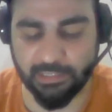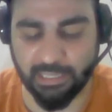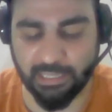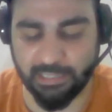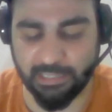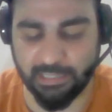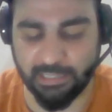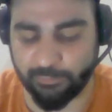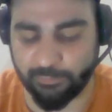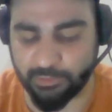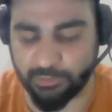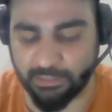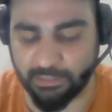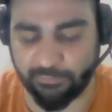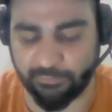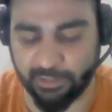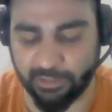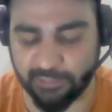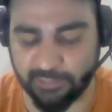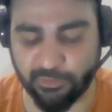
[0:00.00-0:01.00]
and it was the
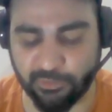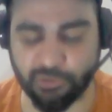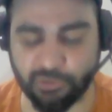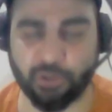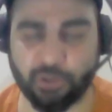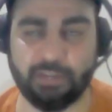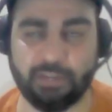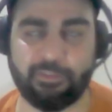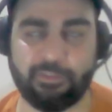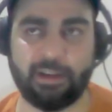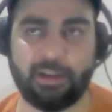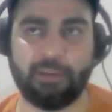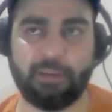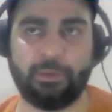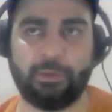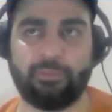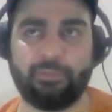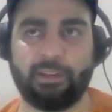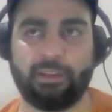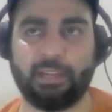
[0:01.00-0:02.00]
function was not defined in
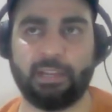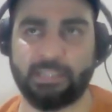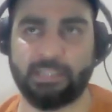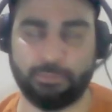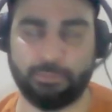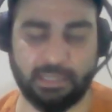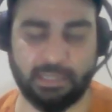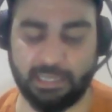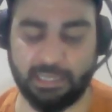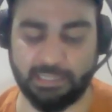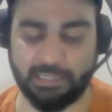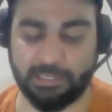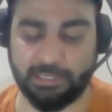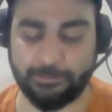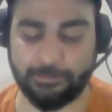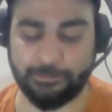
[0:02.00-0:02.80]
between and something like that.